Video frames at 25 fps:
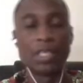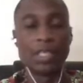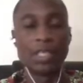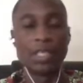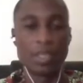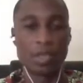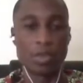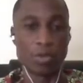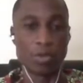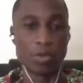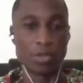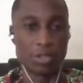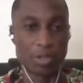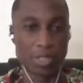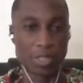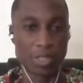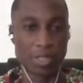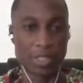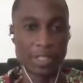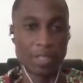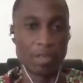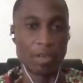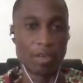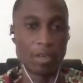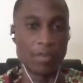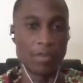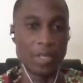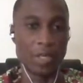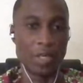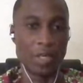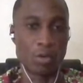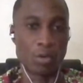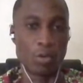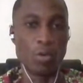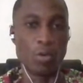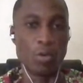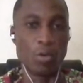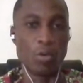the construction of the
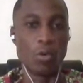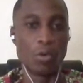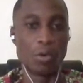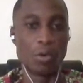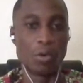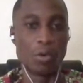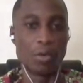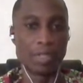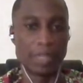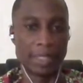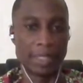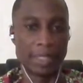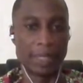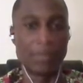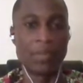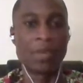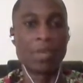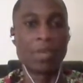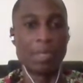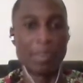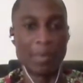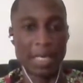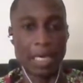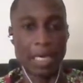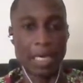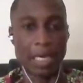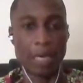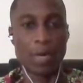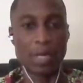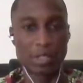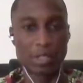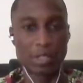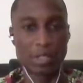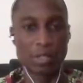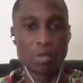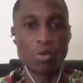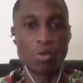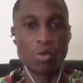coal 700
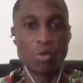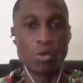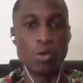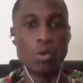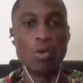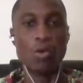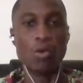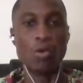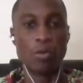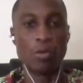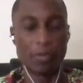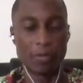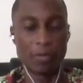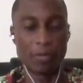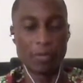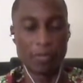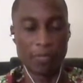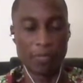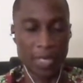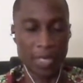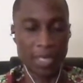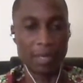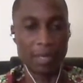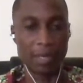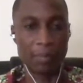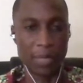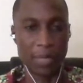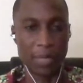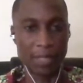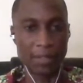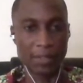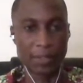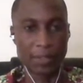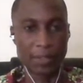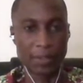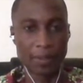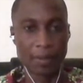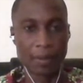megawatts coal-fired
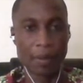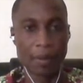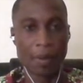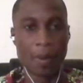plant,